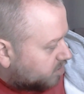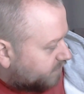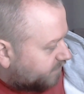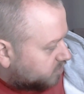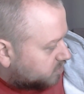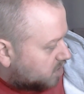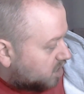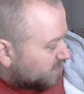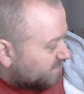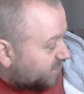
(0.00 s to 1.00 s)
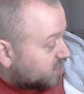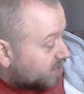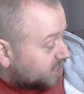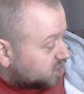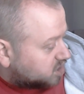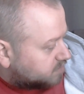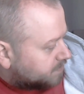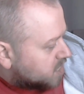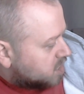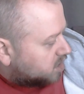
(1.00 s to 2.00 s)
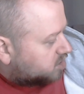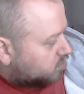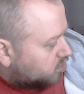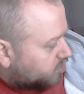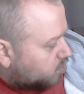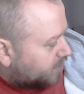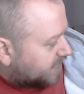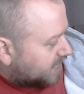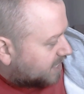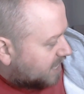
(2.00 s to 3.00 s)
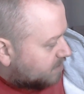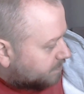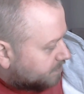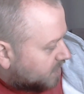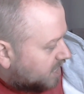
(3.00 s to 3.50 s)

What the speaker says: configuration to another within a game.